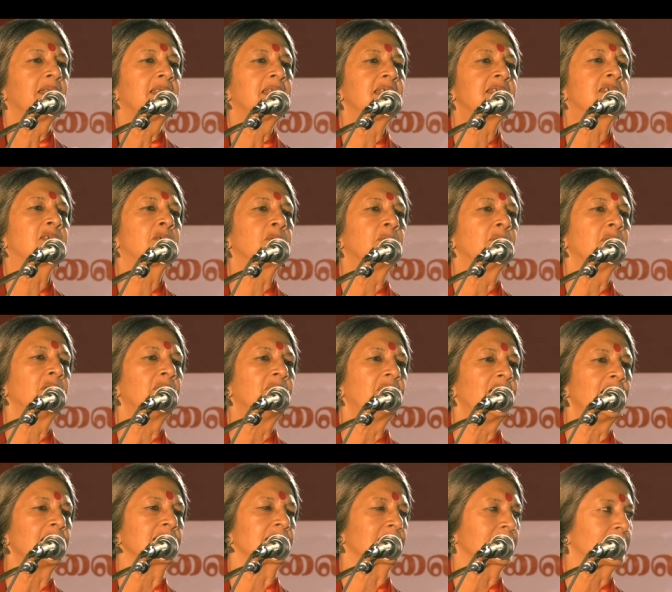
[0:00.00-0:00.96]
this
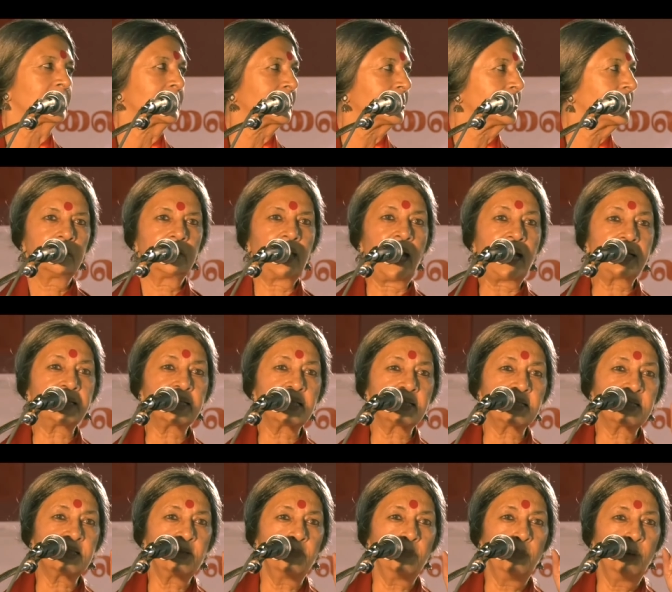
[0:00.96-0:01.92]
universe. That
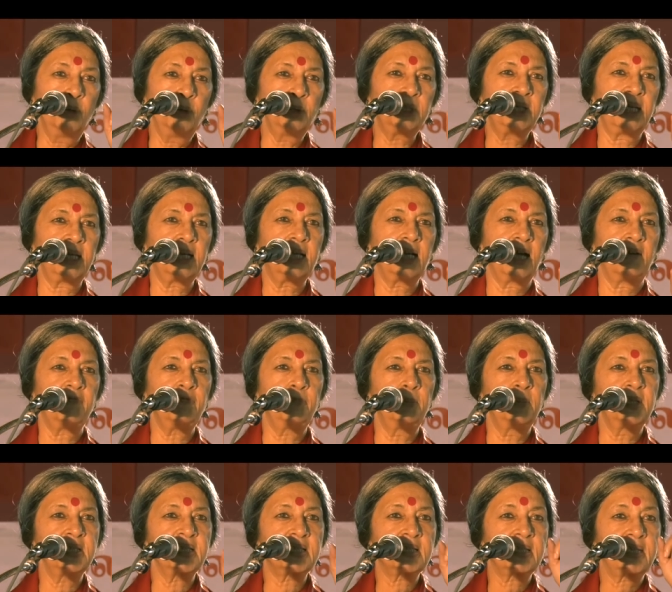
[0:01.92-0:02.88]
is the Modi
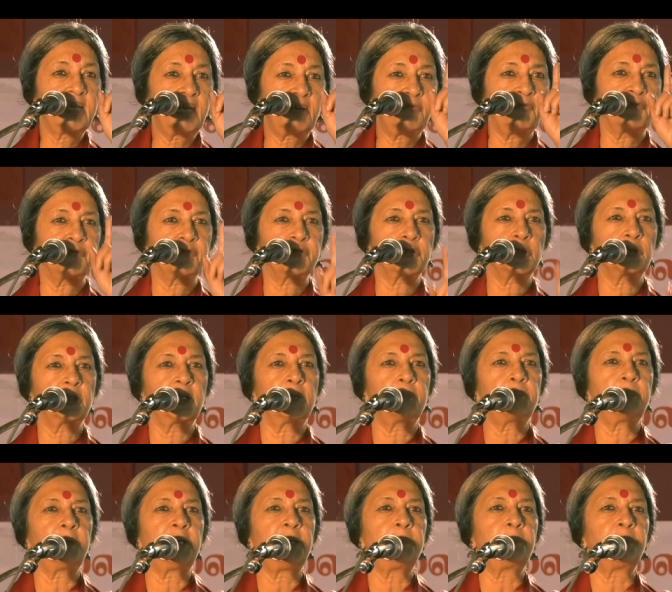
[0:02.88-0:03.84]
government's gift to the
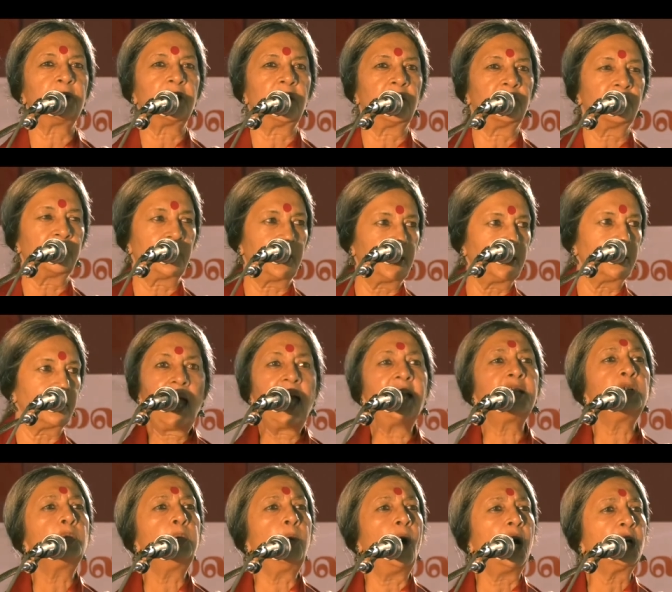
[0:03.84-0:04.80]
people of India.
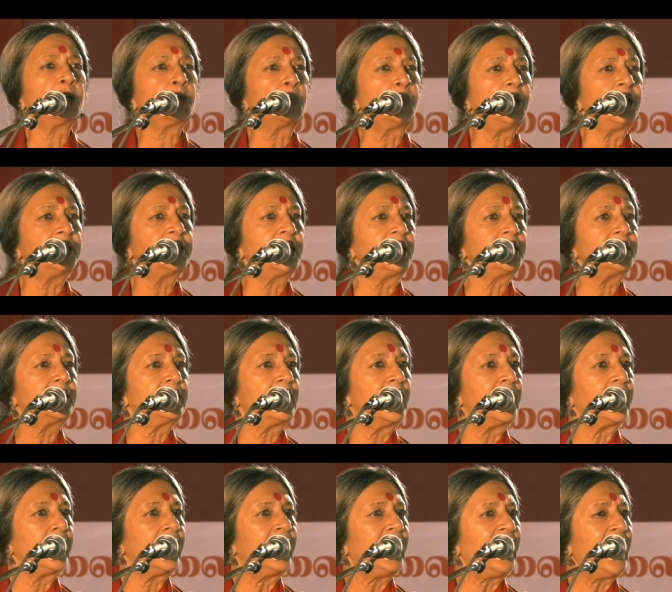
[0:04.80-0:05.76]
And what were the
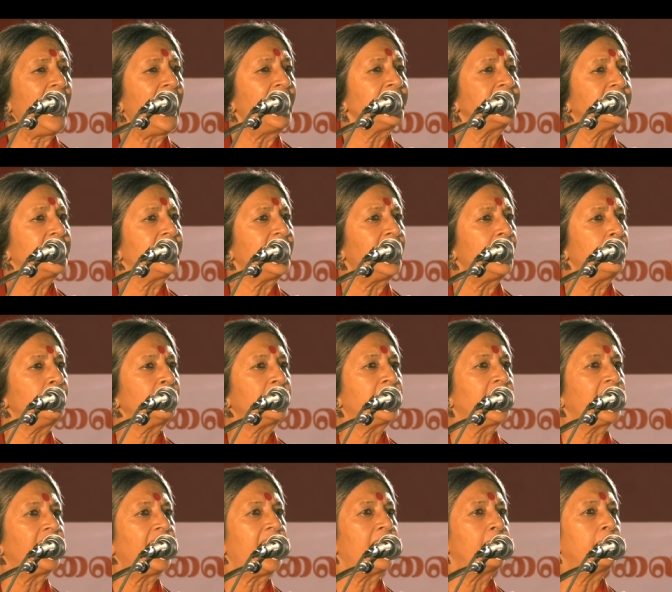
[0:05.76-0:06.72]
A I D M
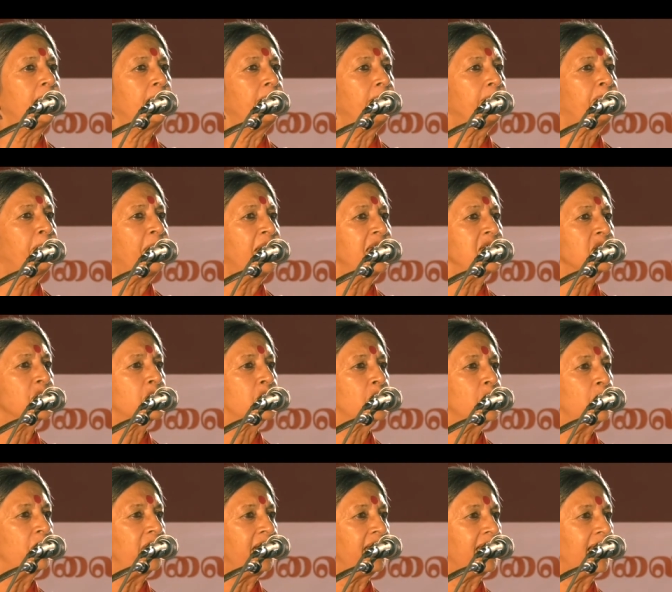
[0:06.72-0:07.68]
K M Ps
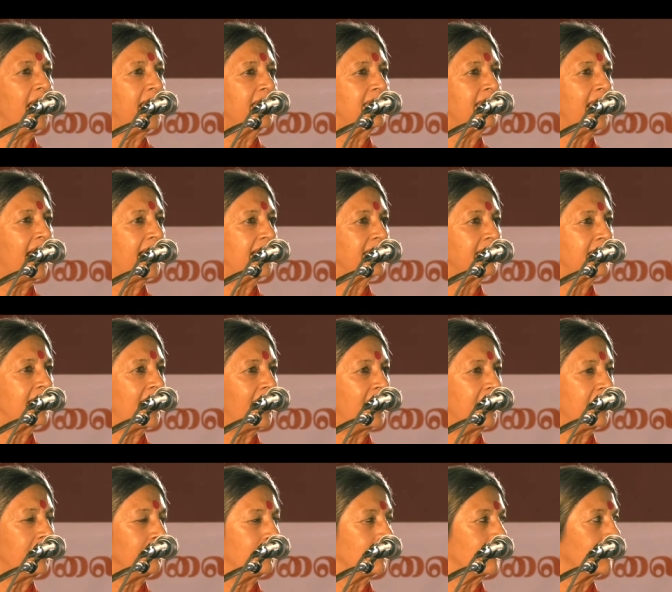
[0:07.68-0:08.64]
doing at that
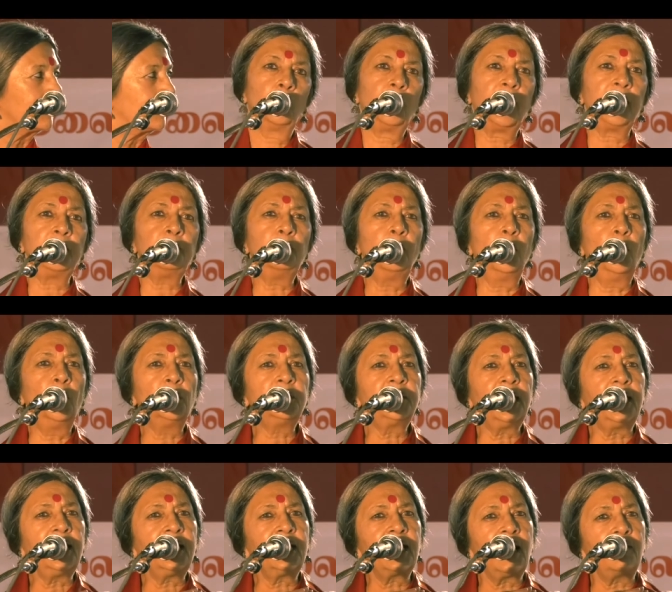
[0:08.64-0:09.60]
time? When
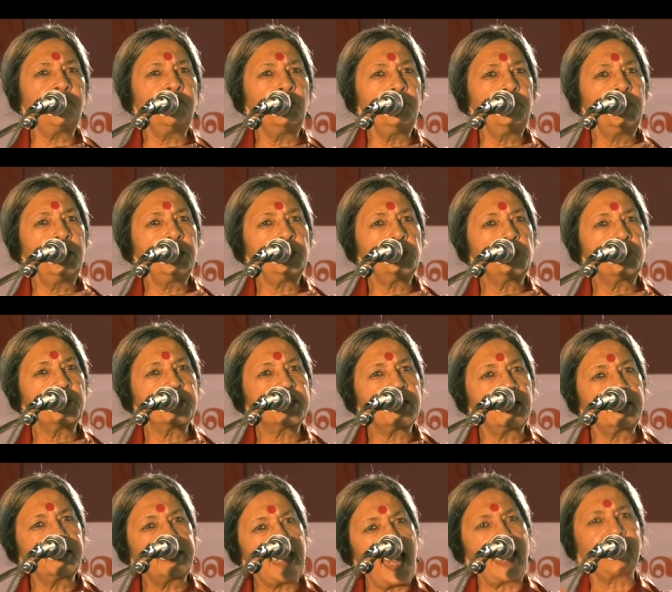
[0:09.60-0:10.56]
Modi government was
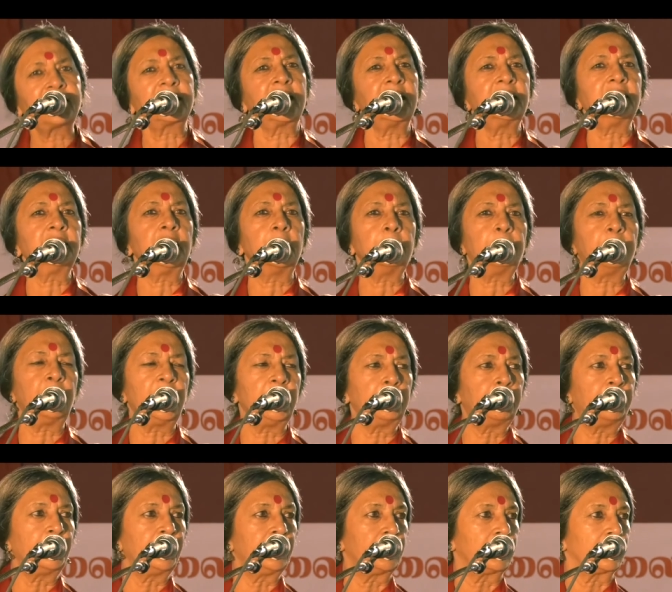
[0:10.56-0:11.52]
attacking the
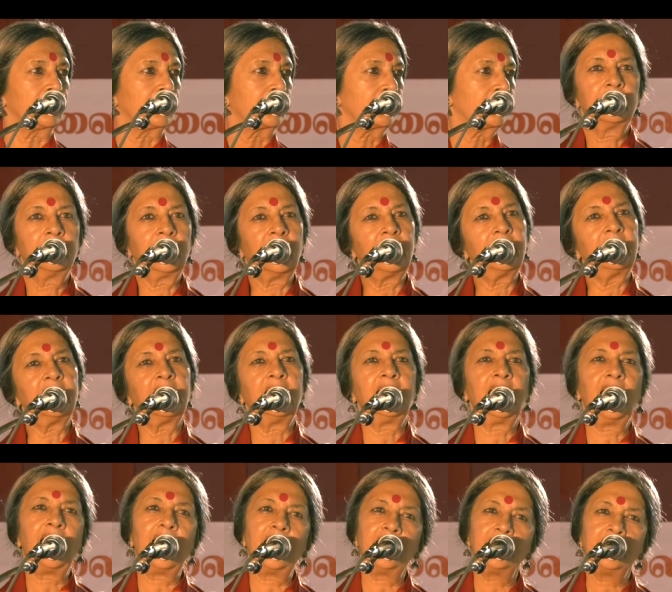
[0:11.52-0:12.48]
people, then
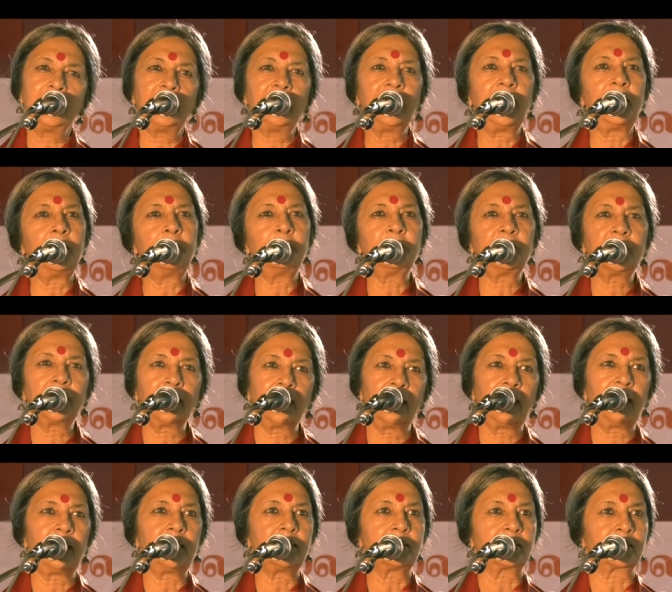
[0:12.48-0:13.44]
A I D M
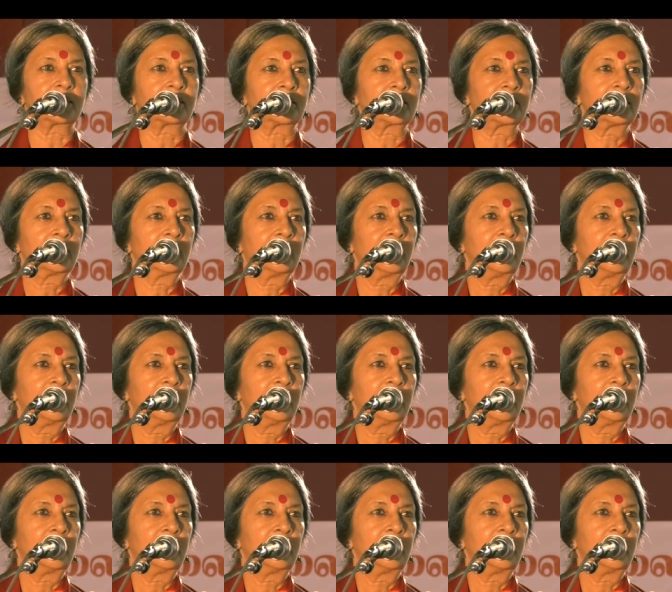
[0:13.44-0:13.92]
Ks,